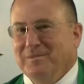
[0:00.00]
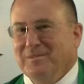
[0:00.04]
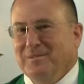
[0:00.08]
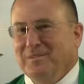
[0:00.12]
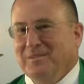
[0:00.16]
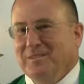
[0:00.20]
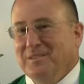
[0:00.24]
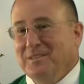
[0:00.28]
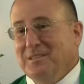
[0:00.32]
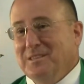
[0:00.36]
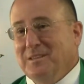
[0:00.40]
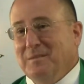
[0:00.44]

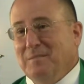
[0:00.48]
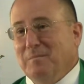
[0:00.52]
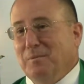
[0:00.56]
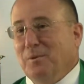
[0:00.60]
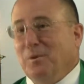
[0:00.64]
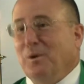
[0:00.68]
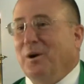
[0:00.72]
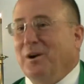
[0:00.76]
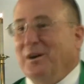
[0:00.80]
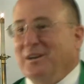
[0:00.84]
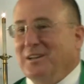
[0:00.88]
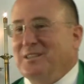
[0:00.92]
This is an
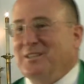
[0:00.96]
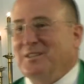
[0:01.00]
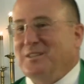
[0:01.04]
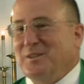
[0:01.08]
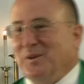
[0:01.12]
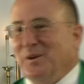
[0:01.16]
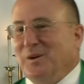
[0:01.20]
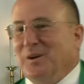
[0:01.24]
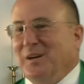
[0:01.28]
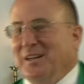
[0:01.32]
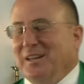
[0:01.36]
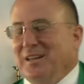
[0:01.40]
important
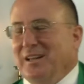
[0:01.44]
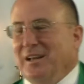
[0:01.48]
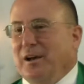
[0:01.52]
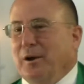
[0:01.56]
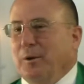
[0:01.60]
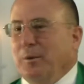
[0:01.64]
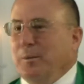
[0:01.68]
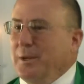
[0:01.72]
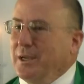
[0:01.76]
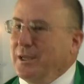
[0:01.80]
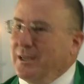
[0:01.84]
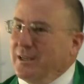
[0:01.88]
story,
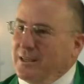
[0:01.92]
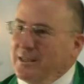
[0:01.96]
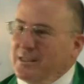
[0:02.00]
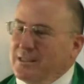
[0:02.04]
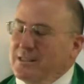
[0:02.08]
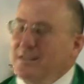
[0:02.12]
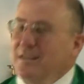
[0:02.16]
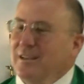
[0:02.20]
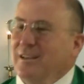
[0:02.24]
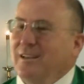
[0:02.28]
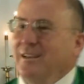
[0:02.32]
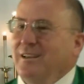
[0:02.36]
though,
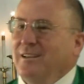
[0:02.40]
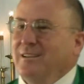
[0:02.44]
because